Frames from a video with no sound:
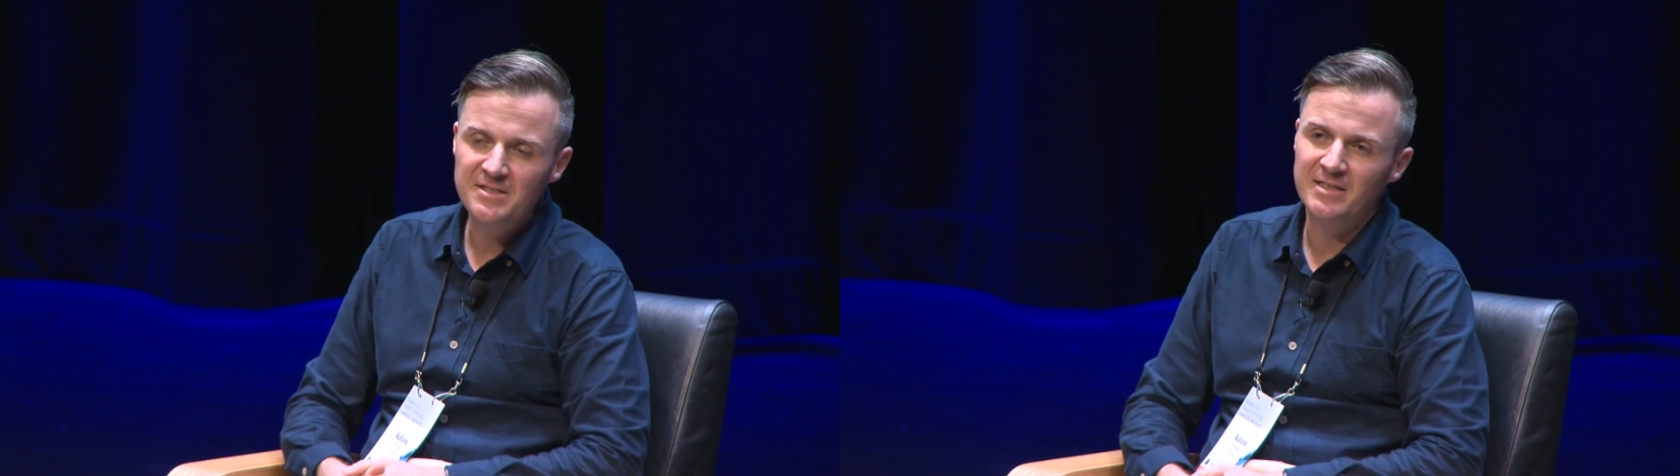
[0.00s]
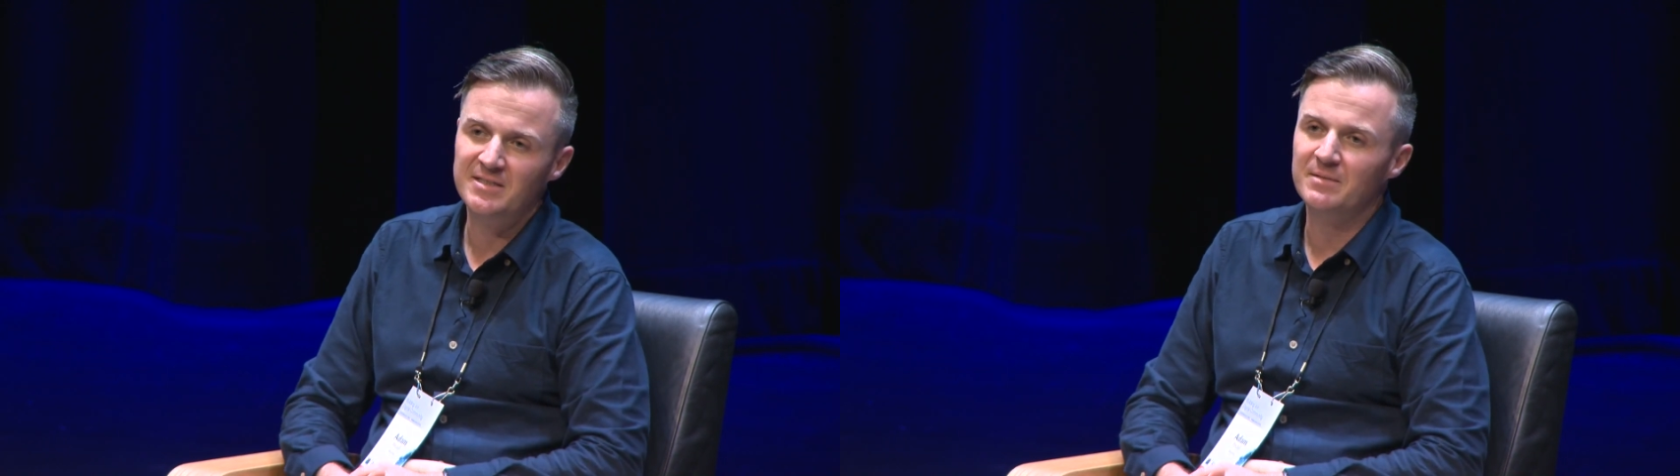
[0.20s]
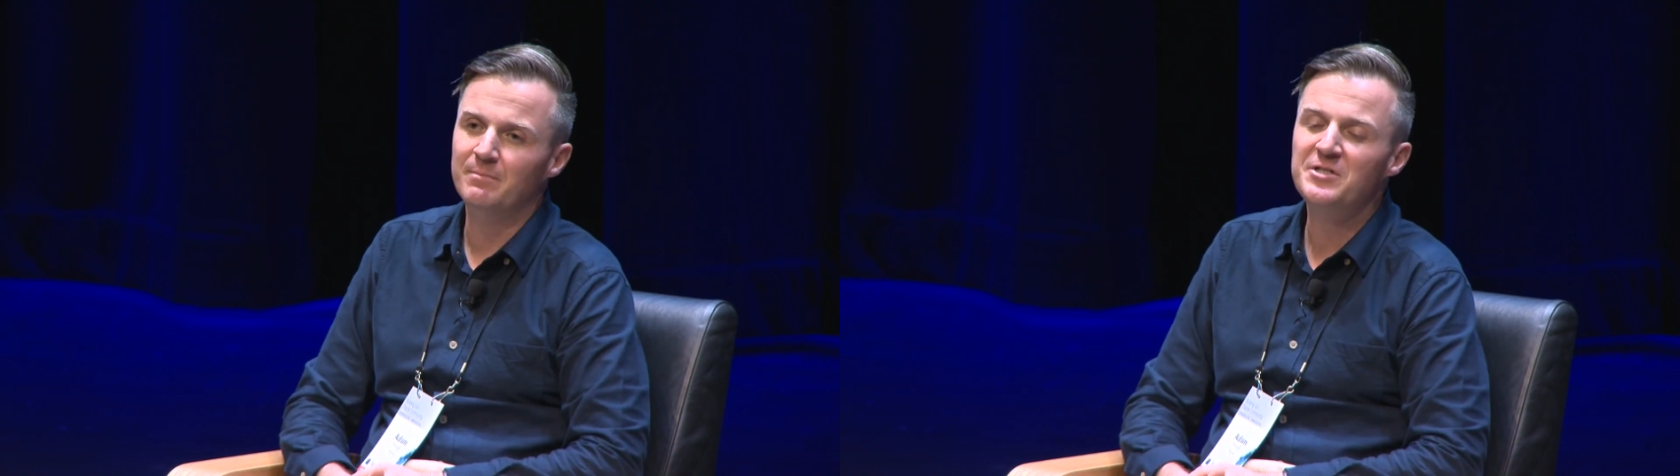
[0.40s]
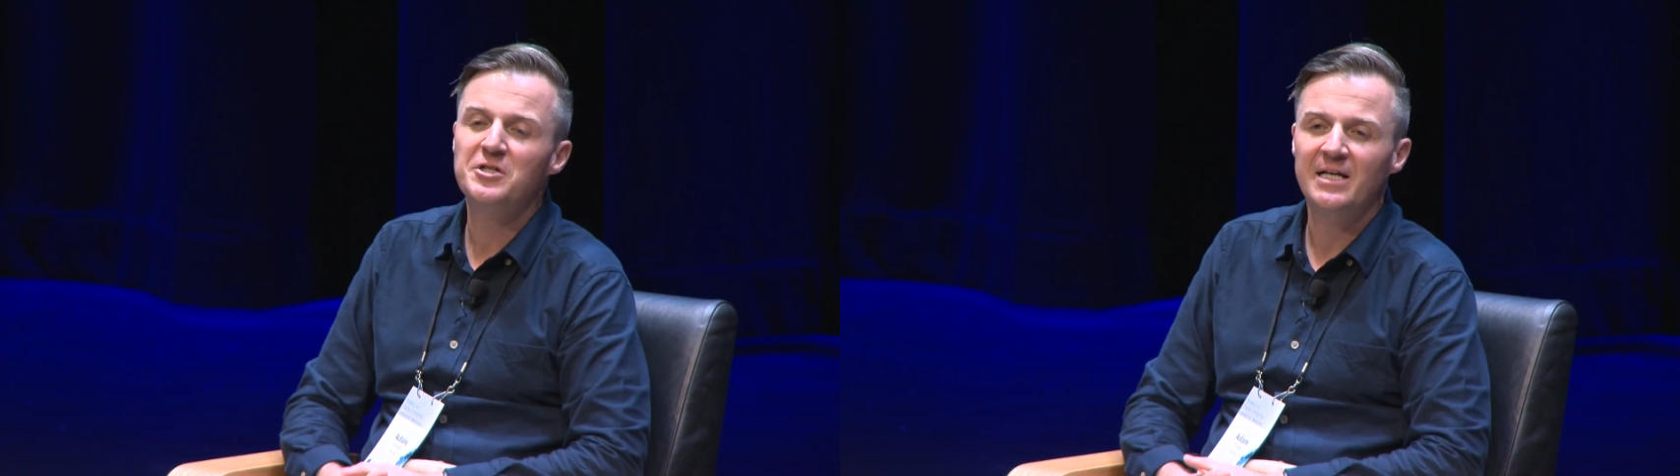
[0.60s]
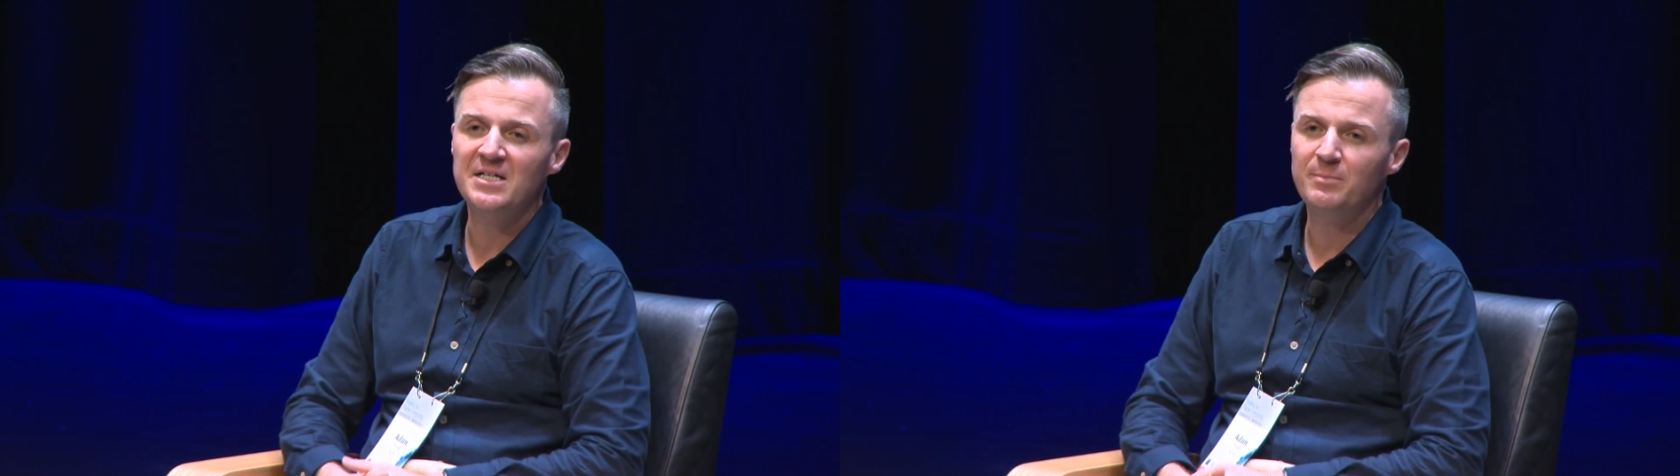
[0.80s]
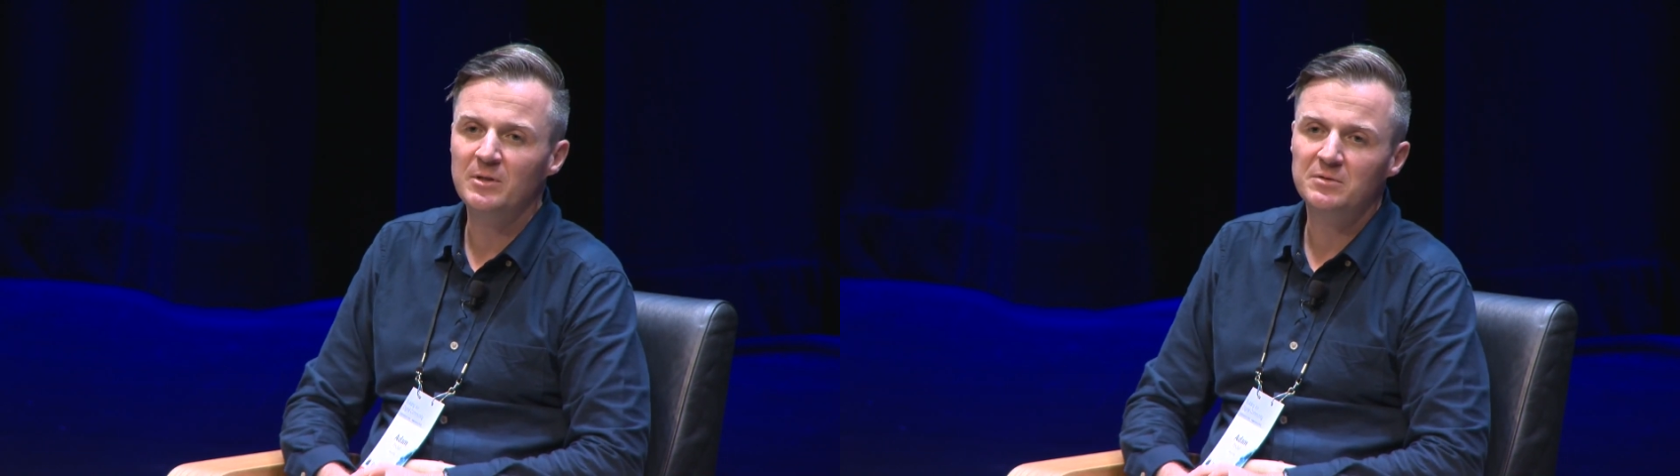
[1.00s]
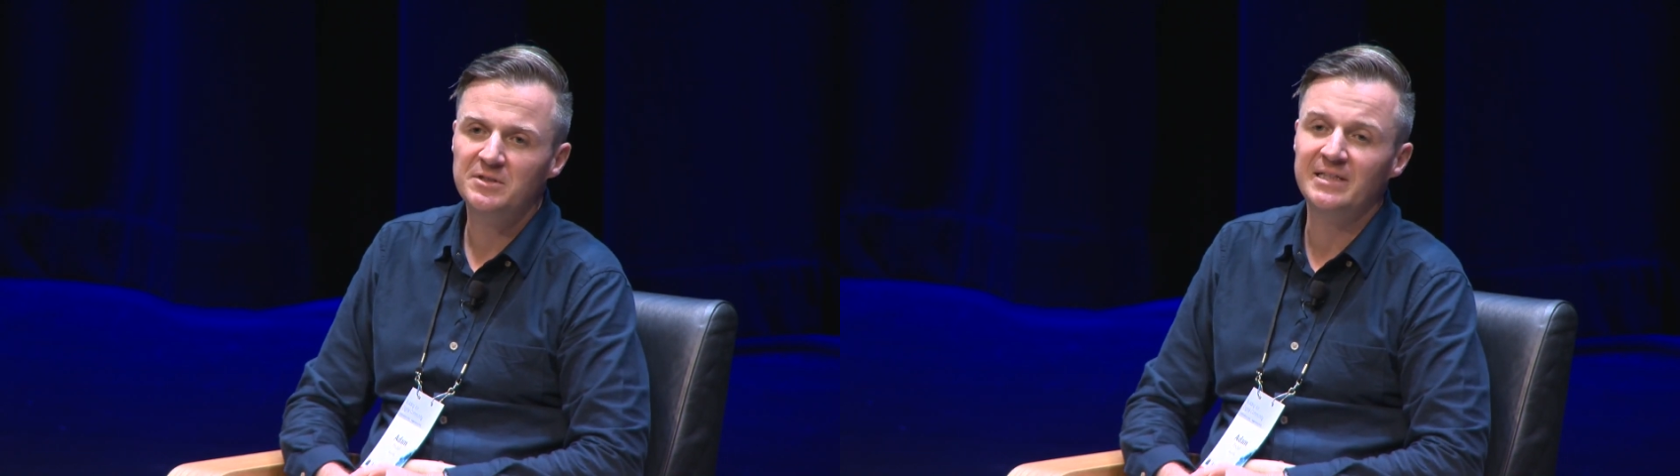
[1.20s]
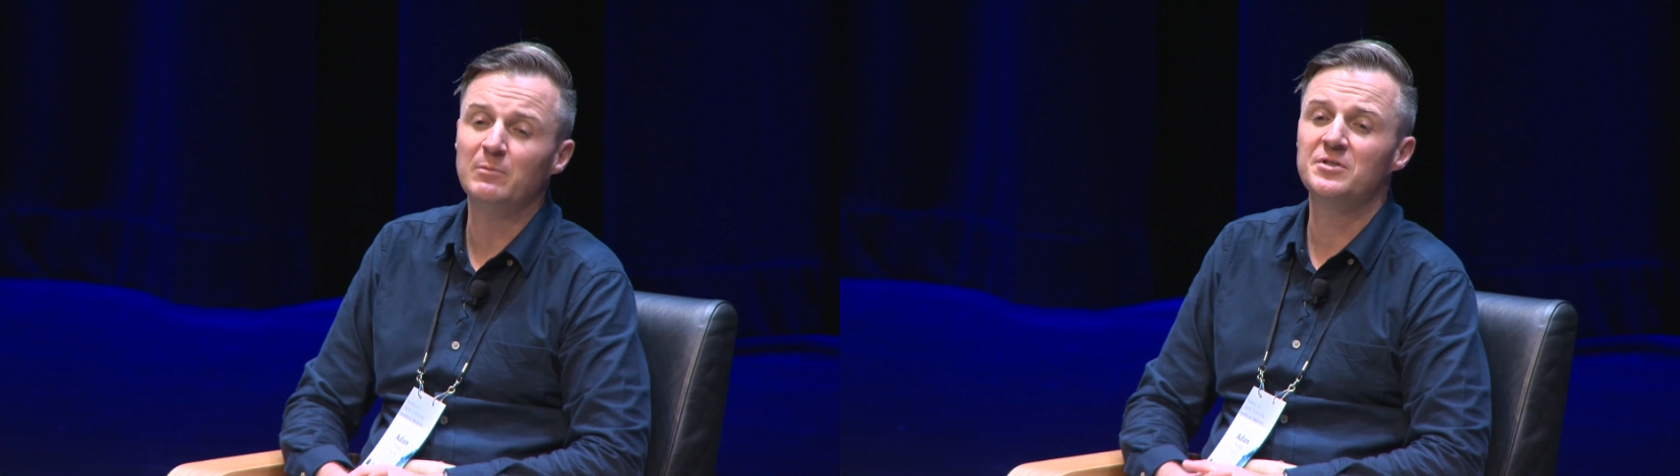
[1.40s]
so that's a measured as built.
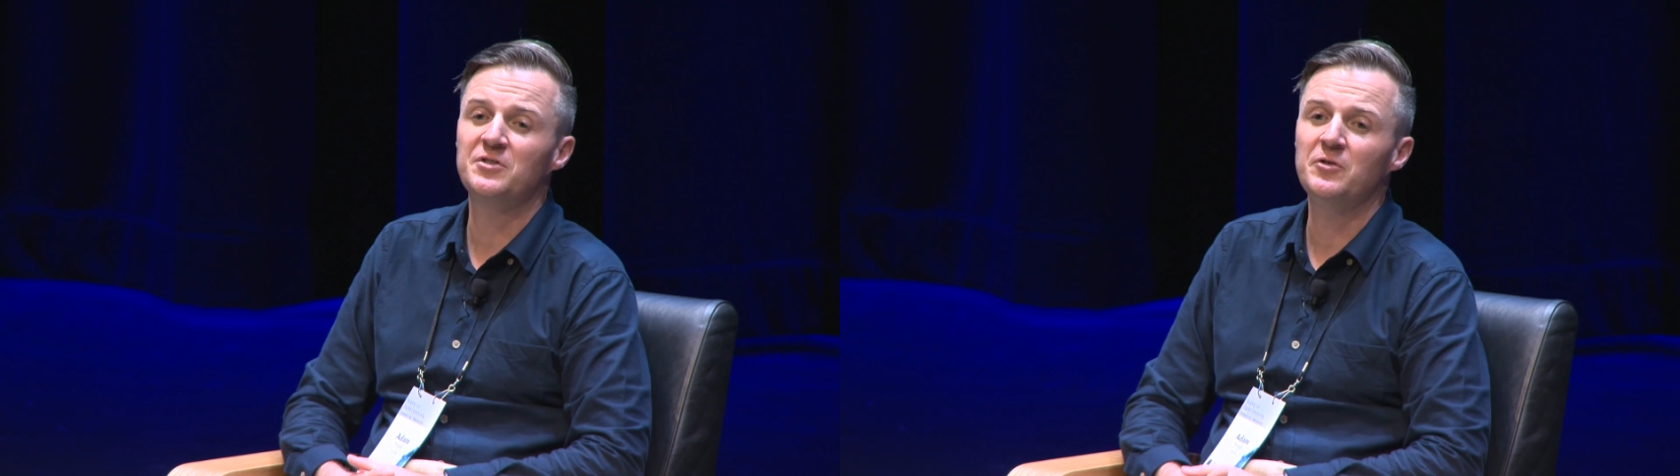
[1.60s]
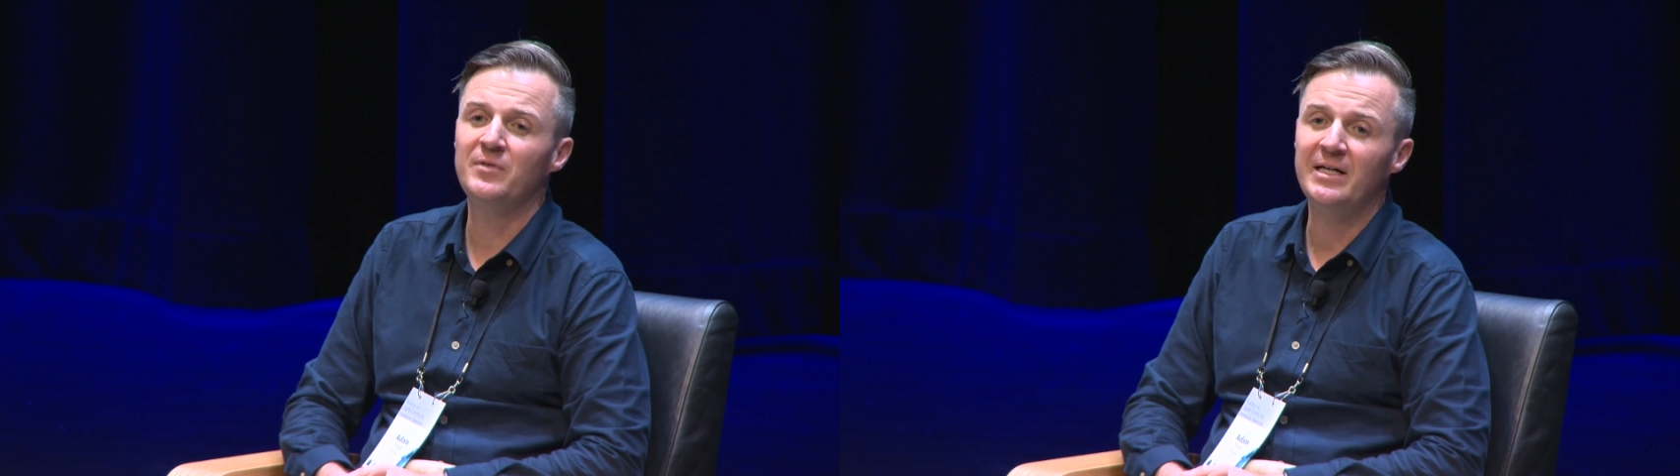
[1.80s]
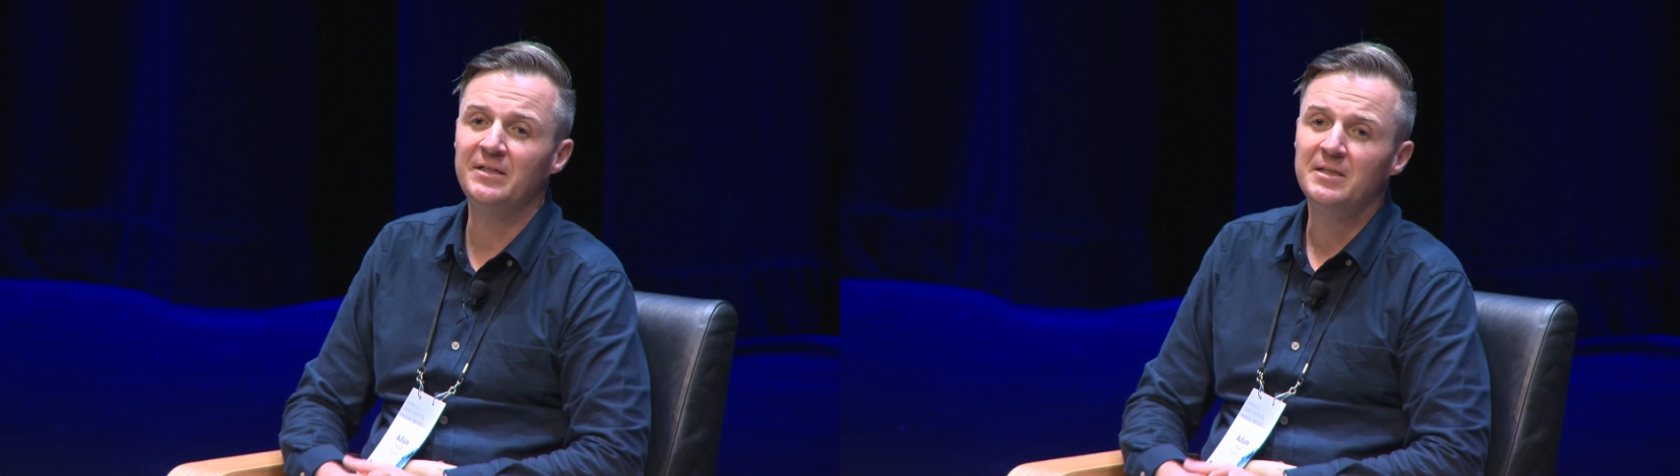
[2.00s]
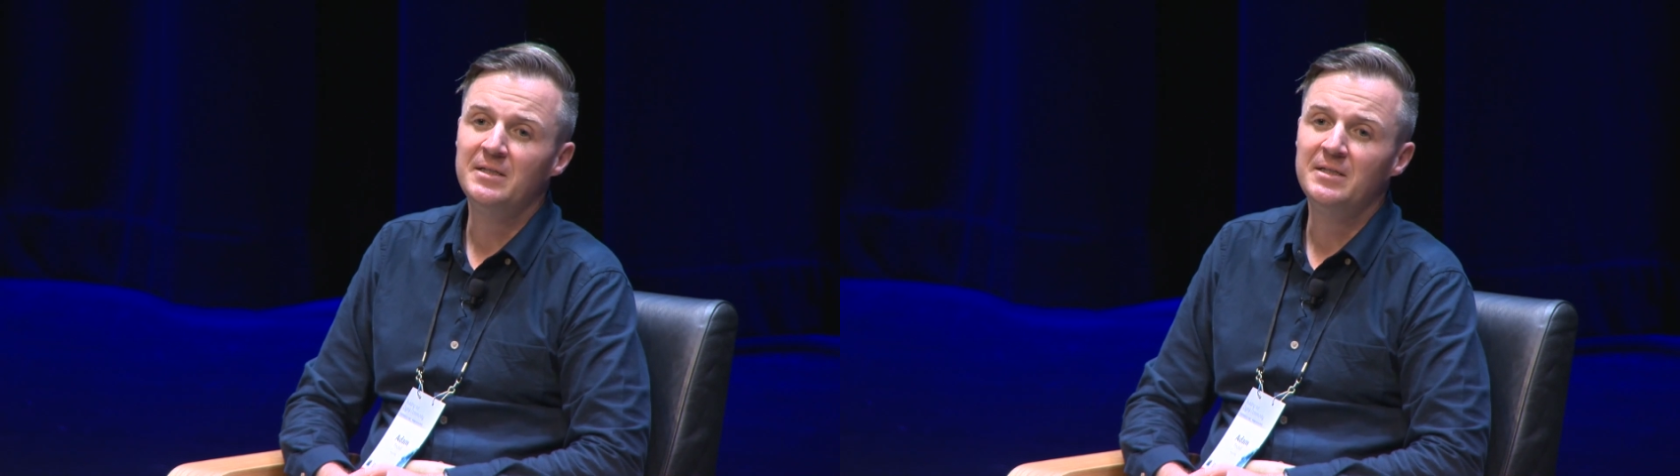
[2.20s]
So they were surveyed.